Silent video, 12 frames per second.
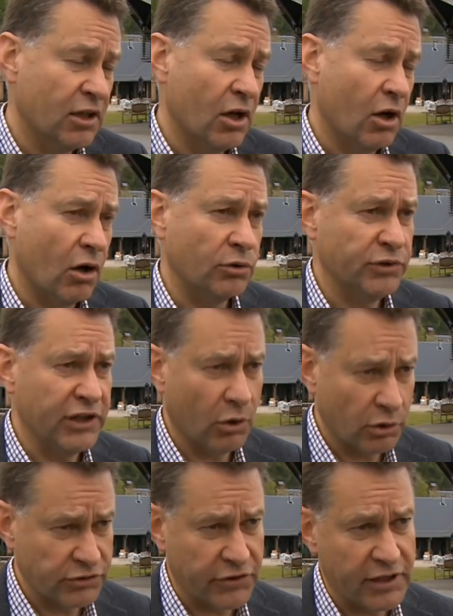or
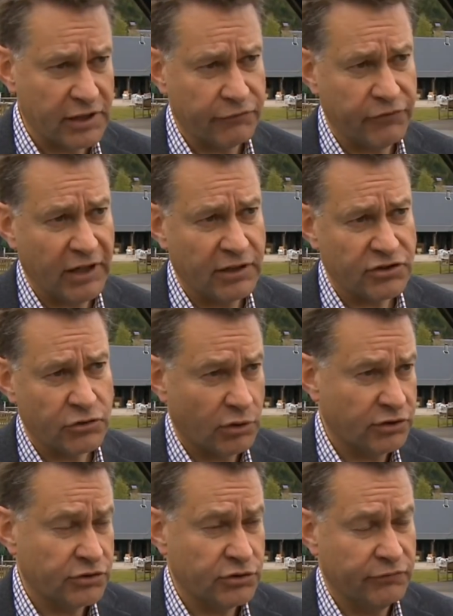reorder their affairs in order
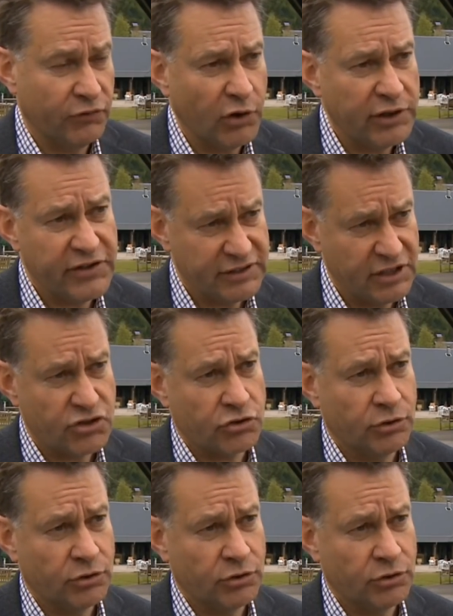to avoid the additional